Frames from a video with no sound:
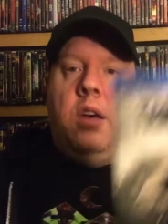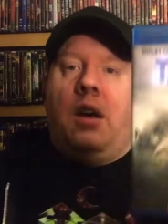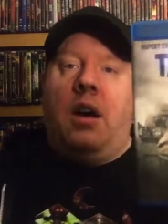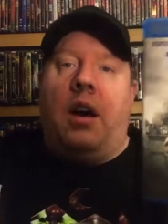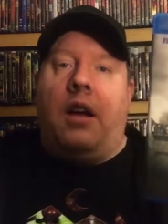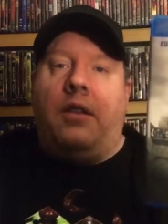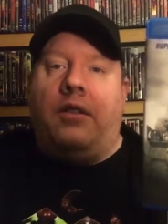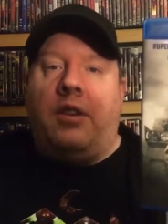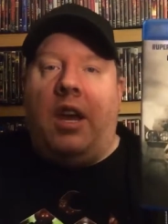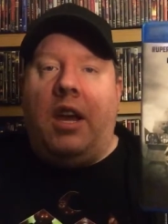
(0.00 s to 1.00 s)
Uh,
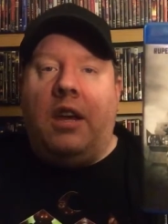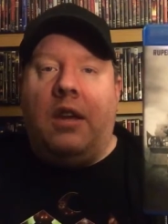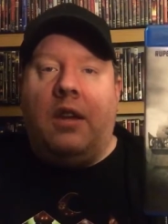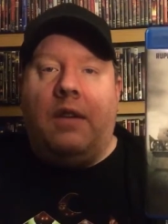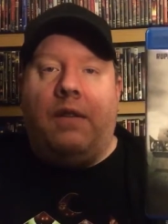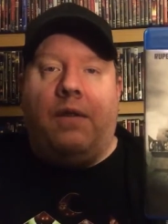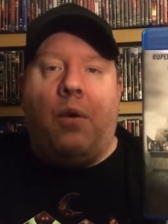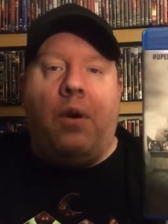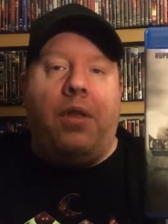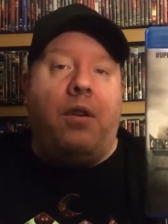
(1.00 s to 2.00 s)
Tank
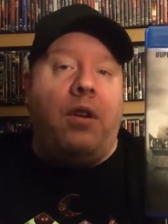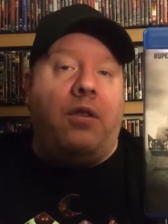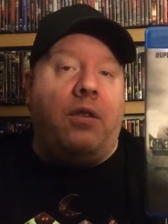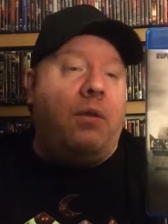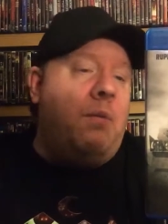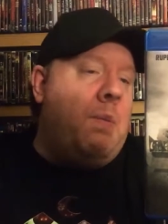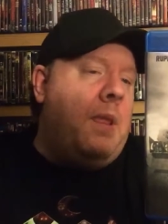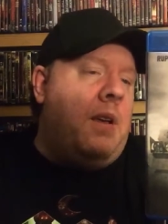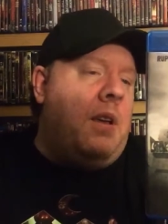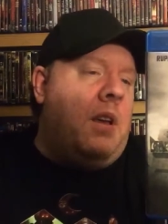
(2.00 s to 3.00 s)
432.
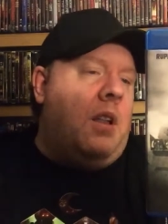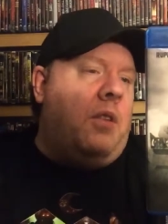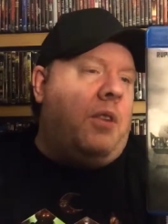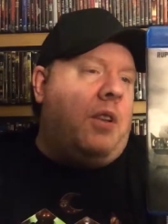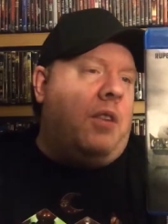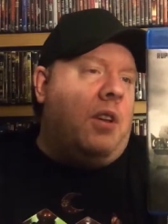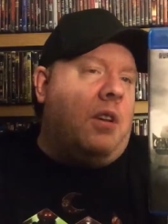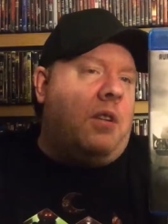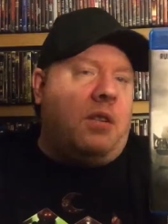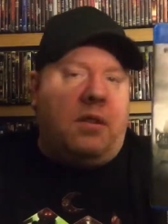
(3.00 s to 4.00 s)
Looks like it's
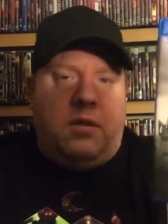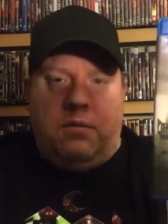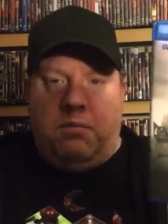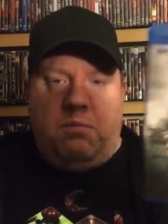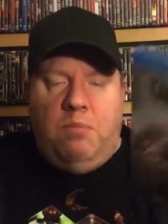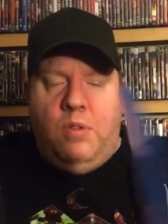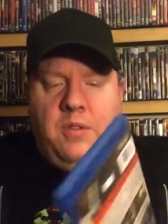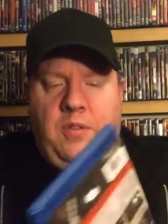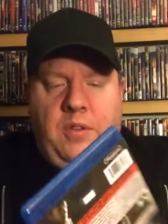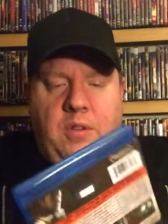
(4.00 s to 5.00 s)
a
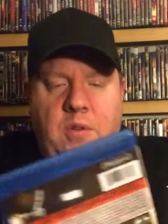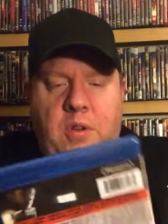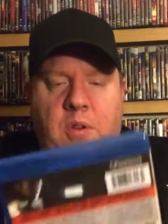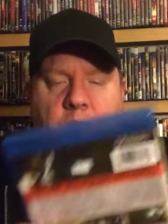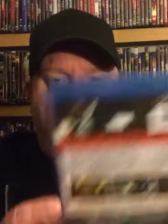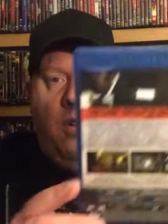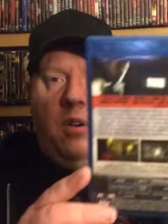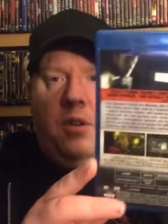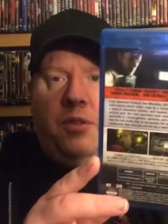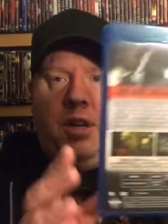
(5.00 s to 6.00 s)
secluded horde
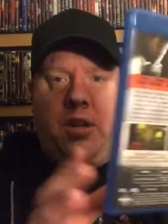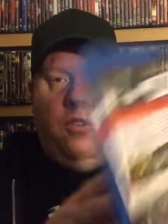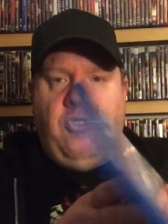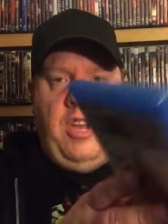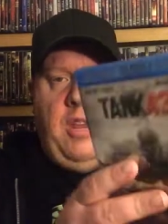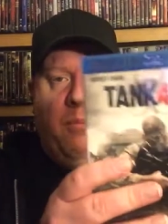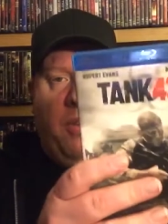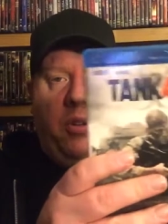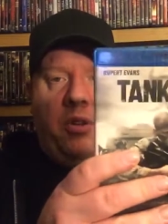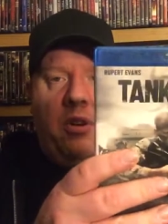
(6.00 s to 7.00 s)
are all stuck in this giant
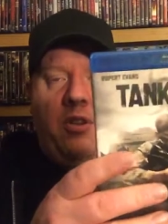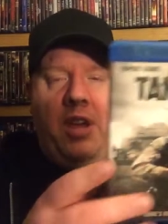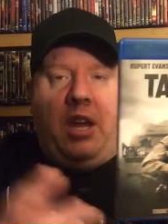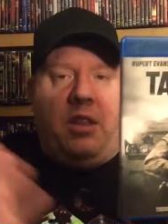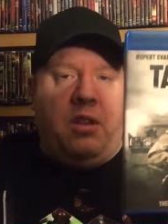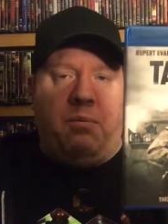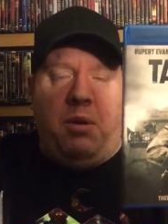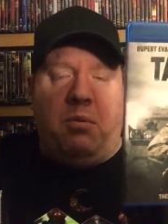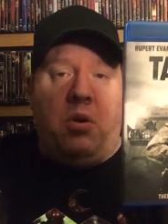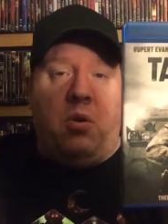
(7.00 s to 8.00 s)
military tank that
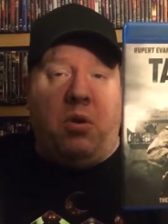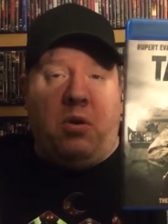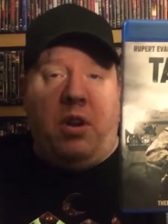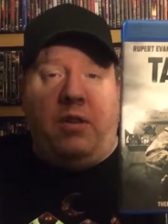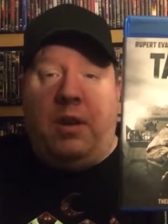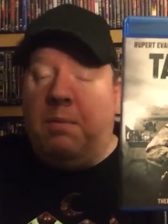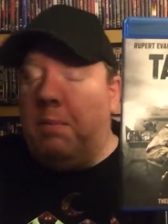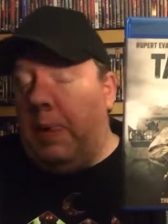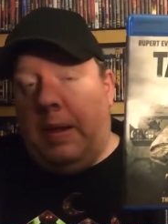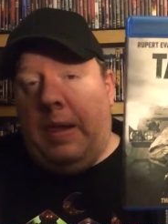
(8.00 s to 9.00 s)
people are going crazy.
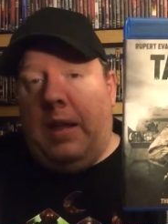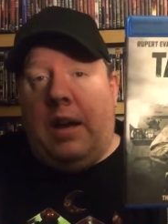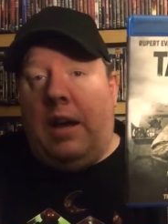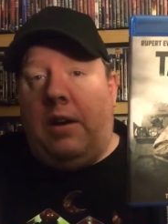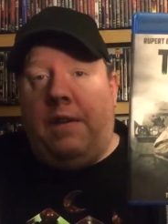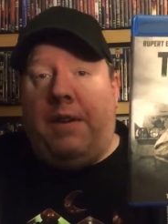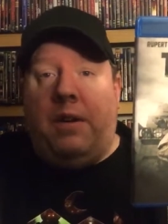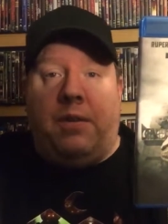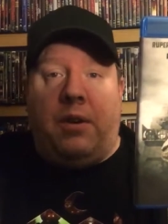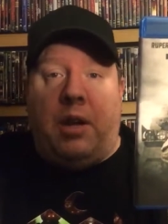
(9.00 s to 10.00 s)
I know, I
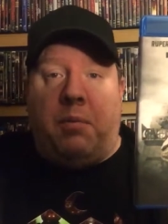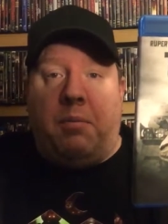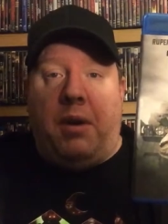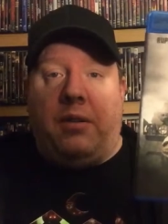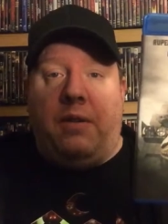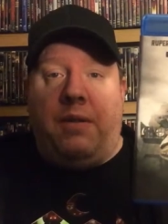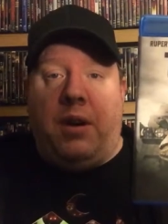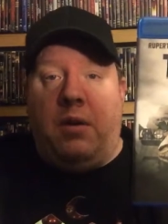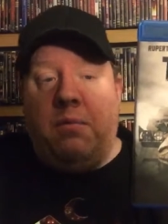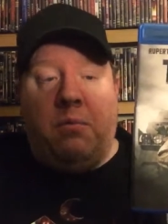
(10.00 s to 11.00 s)
found it for a couple bucks. I
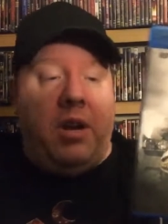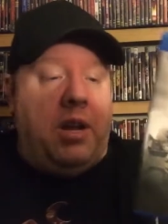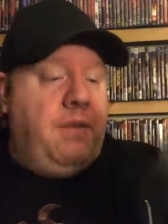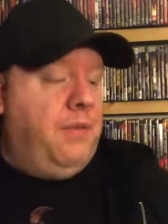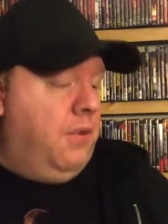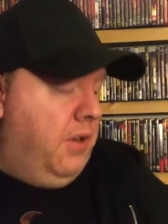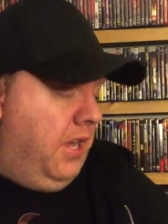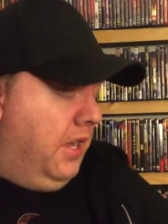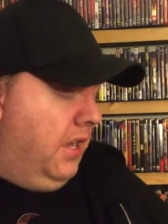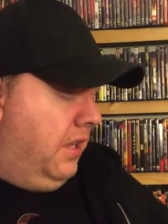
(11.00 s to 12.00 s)
figured, why not? For
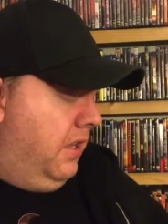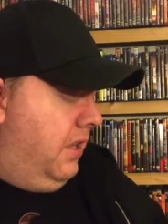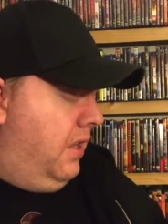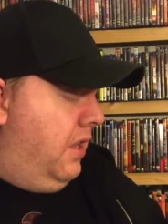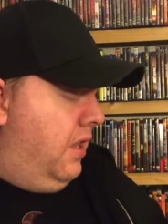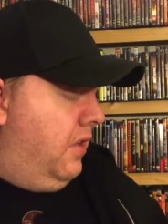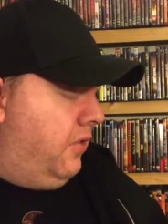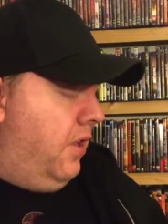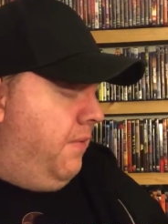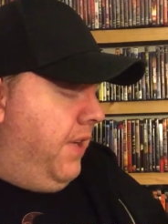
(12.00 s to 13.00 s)
a uh,
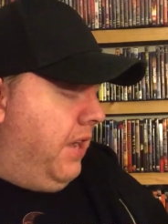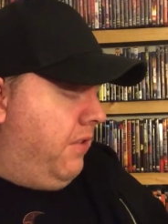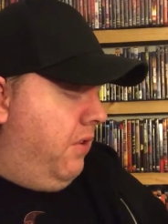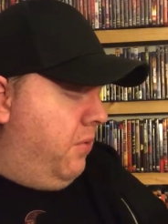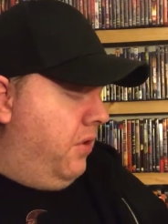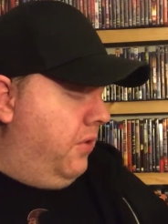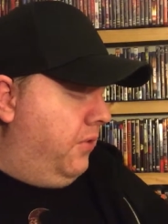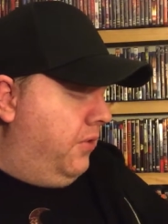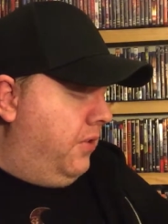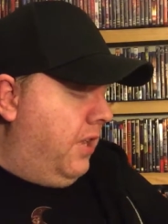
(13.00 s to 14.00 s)
Scream Factory, one of
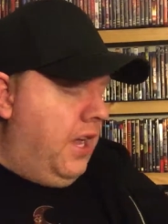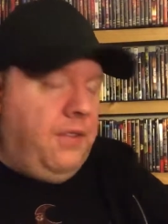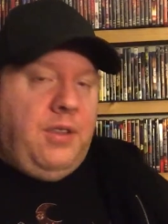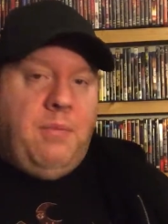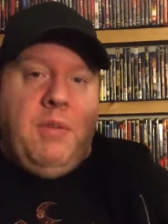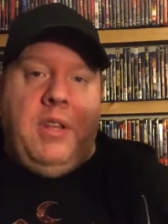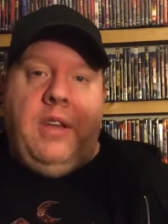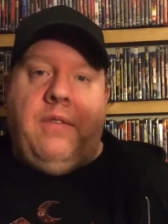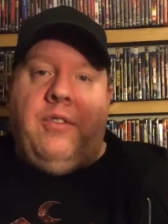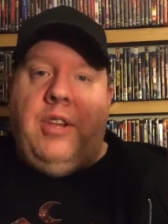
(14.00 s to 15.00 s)
those IFC
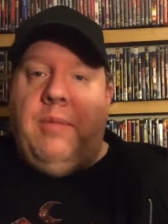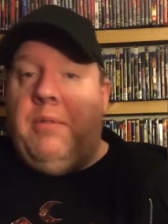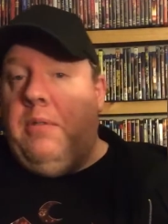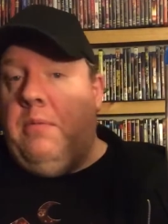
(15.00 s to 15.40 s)
Midnights for cheap.